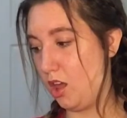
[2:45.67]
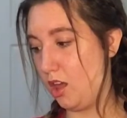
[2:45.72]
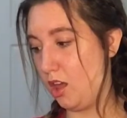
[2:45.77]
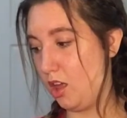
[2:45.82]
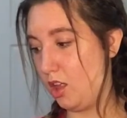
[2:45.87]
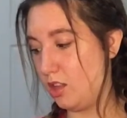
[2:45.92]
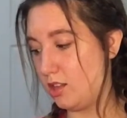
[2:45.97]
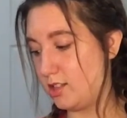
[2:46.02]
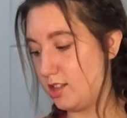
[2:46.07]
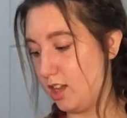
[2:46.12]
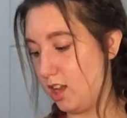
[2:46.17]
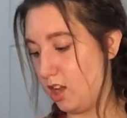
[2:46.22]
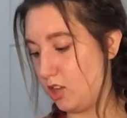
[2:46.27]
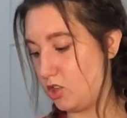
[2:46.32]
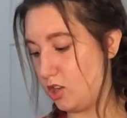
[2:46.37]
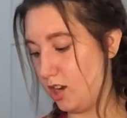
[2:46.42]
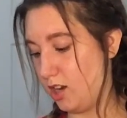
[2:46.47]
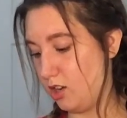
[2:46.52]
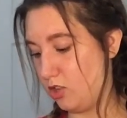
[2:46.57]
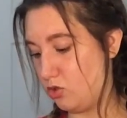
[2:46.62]
It looks like I
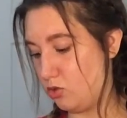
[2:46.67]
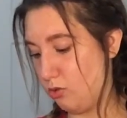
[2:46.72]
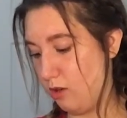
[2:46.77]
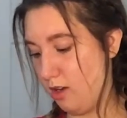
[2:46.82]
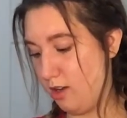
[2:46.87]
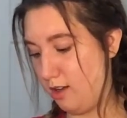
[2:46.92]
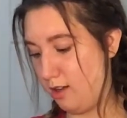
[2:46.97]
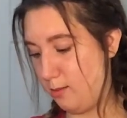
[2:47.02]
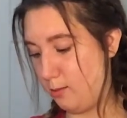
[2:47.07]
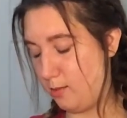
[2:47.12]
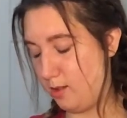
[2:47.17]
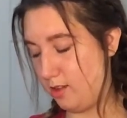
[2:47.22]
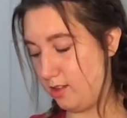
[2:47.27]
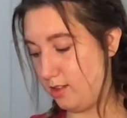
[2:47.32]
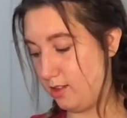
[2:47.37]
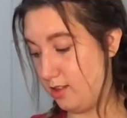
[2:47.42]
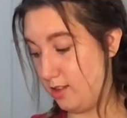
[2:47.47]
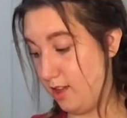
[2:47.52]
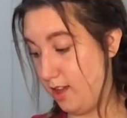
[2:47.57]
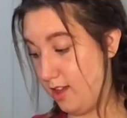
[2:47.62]
tried to draw him
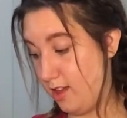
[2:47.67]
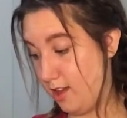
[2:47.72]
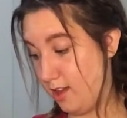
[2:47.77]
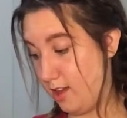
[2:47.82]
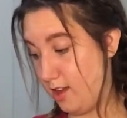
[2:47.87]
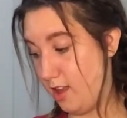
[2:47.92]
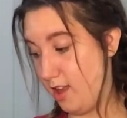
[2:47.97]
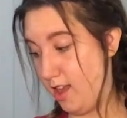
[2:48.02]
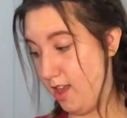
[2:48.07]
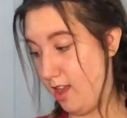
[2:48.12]
again